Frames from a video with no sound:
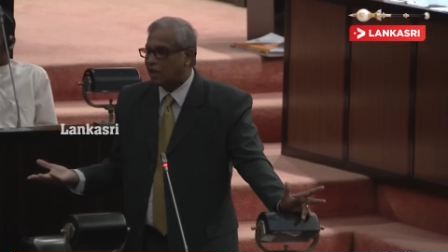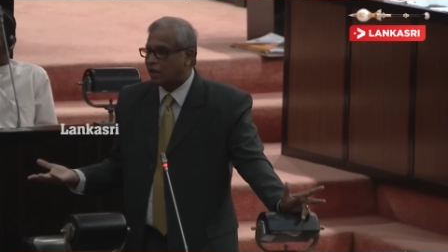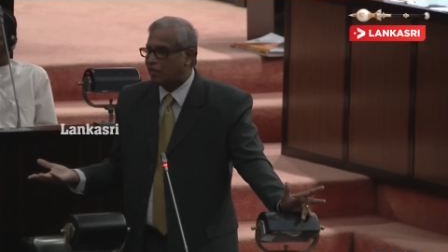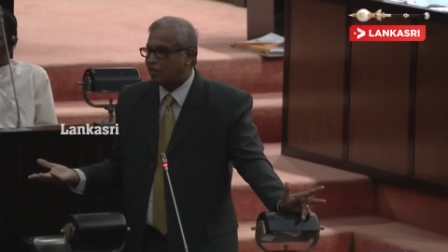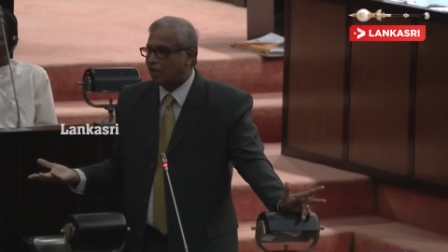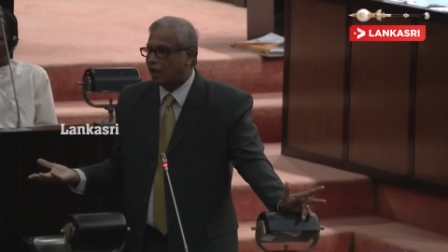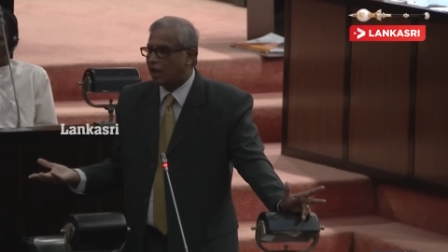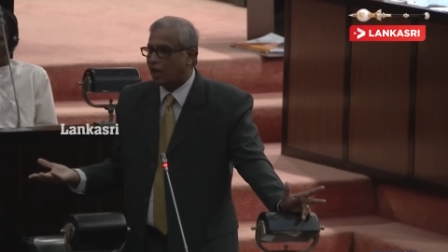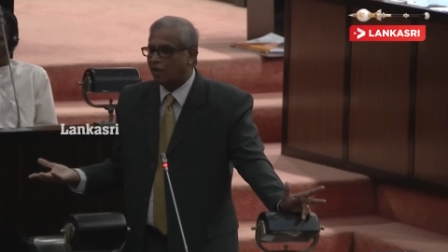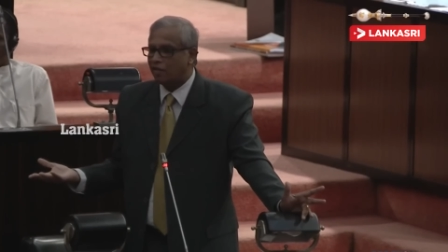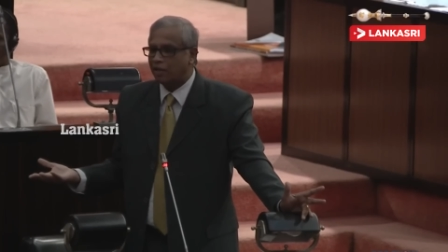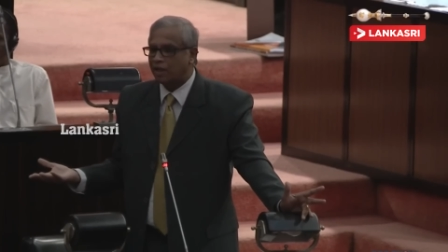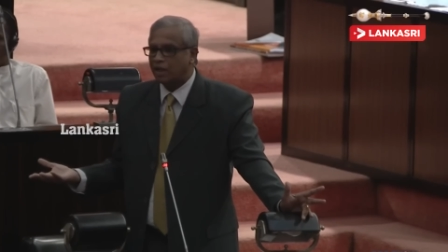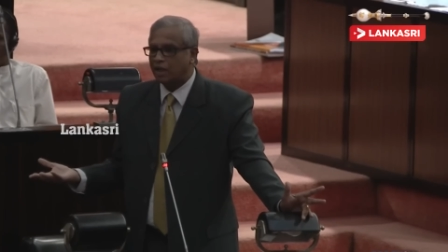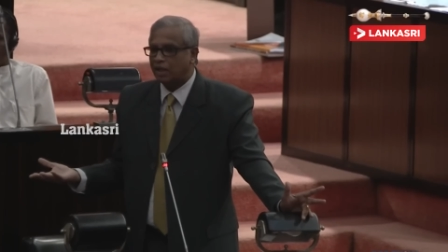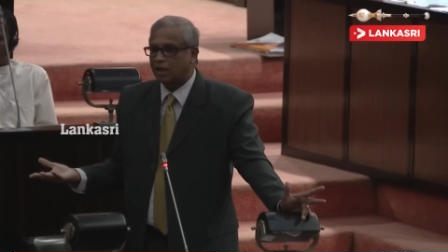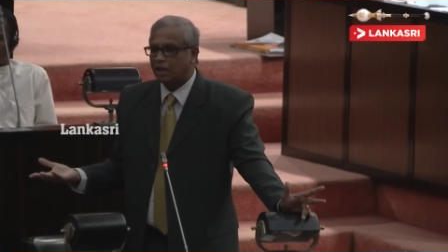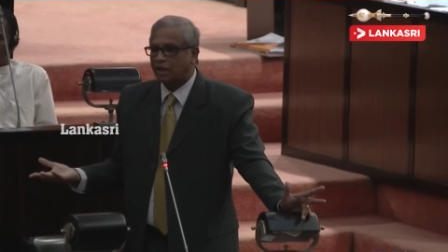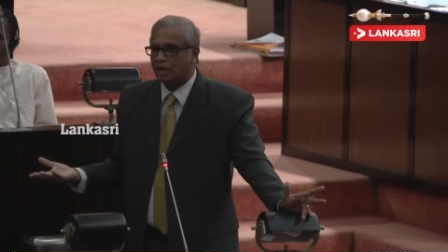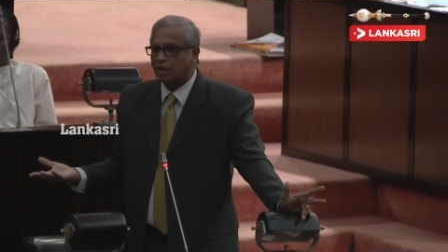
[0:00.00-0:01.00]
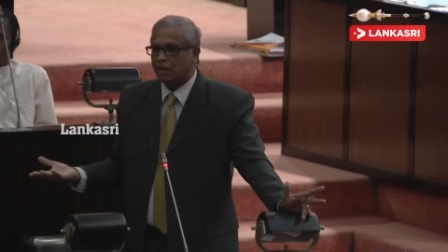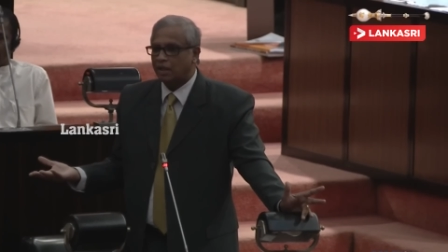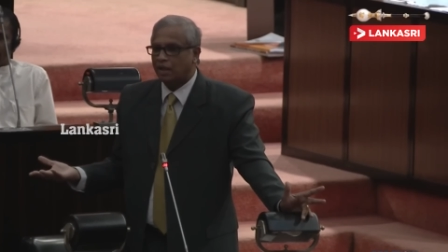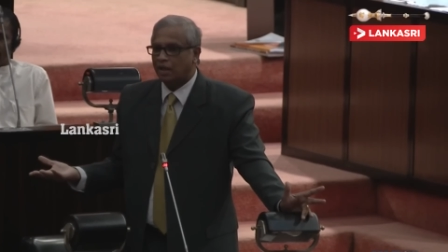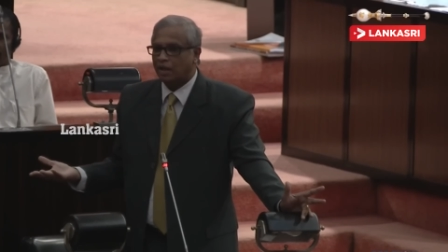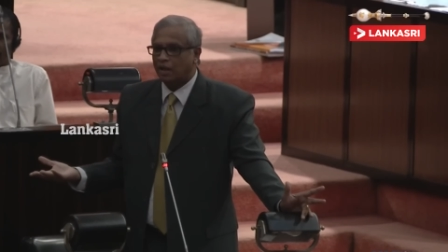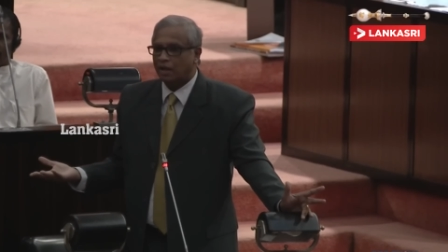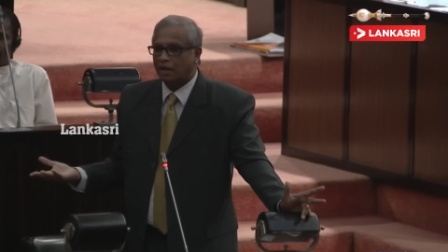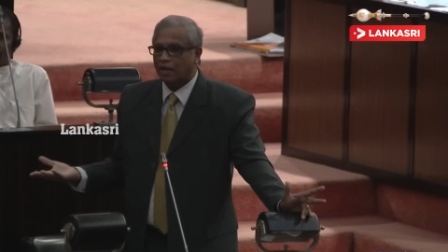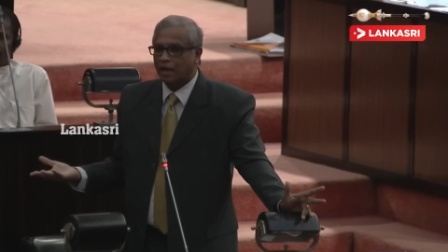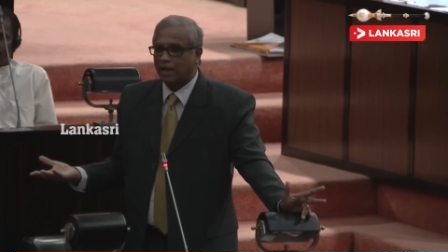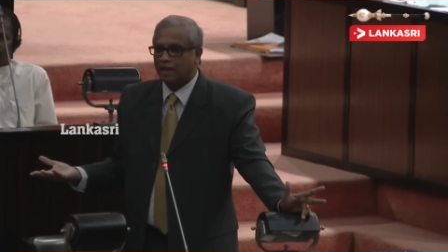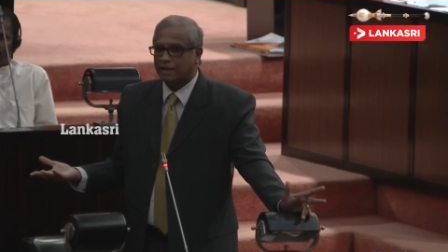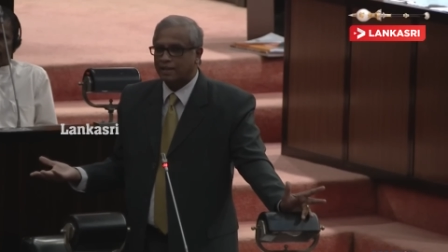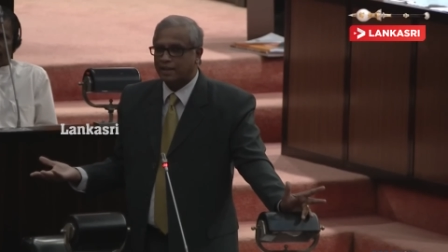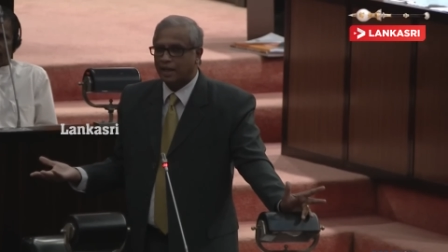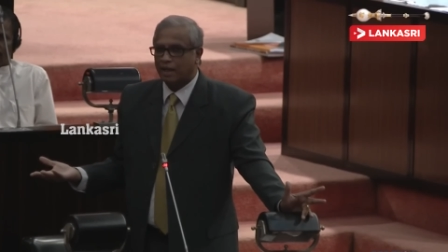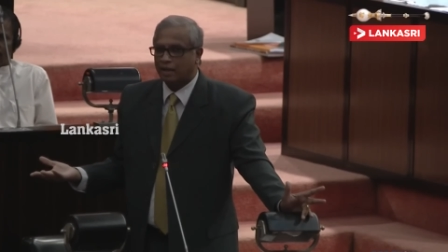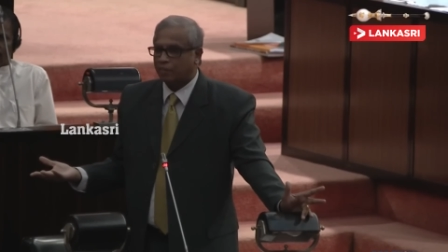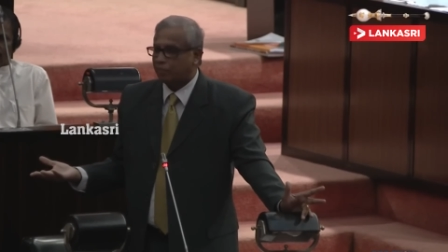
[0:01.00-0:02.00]
if the governor can
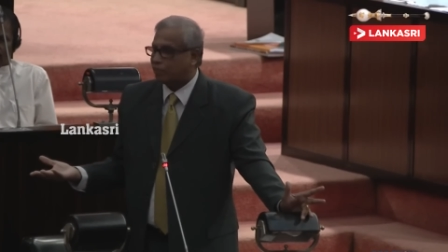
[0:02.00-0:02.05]
sack